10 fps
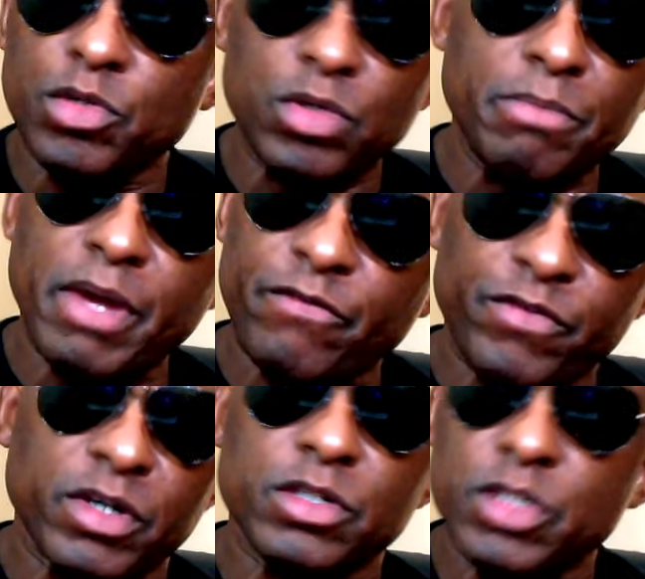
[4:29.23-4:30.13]
you can make
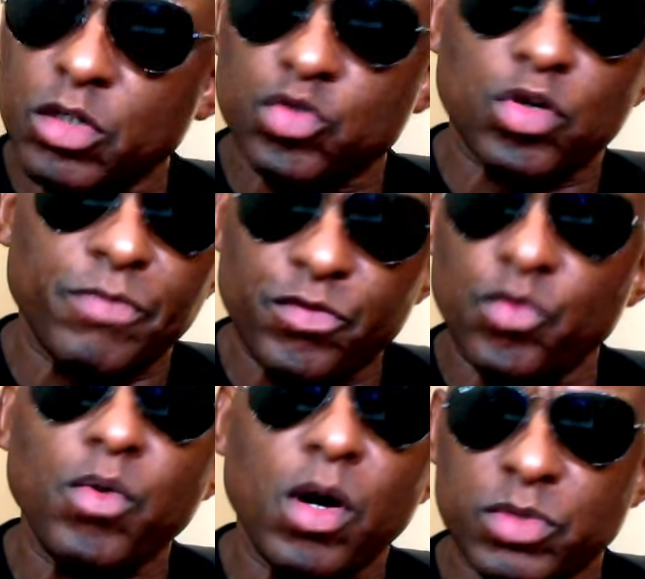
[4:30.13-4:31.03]
fun of Donald Trump if
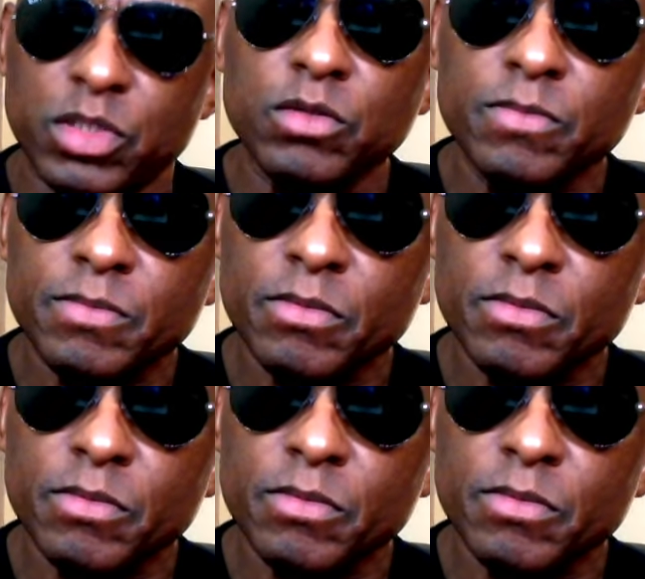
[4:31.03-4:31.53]
you want to.